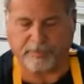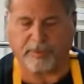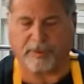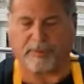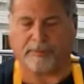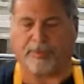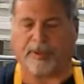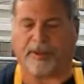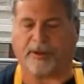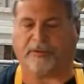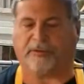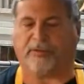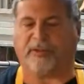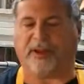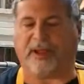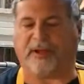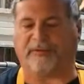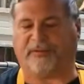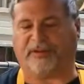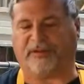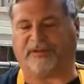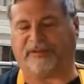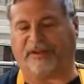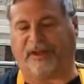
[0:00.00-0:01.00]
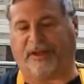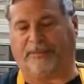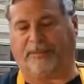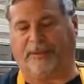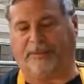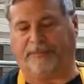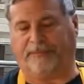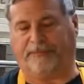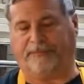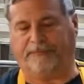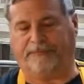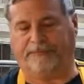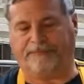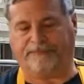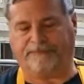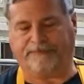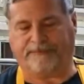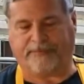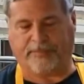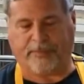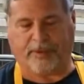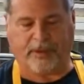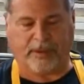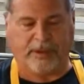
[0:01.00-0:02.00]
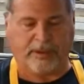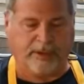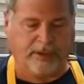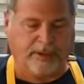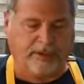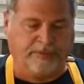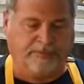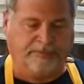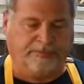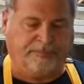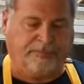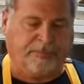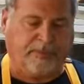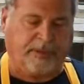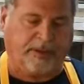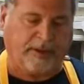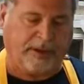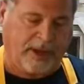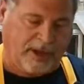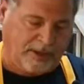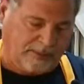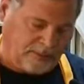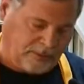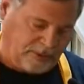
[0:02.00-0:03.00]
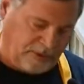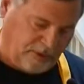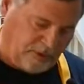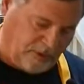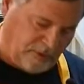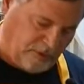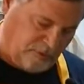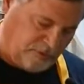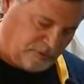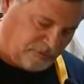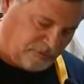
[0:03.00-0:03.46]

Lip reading: better than having salmon. Now I'm going to use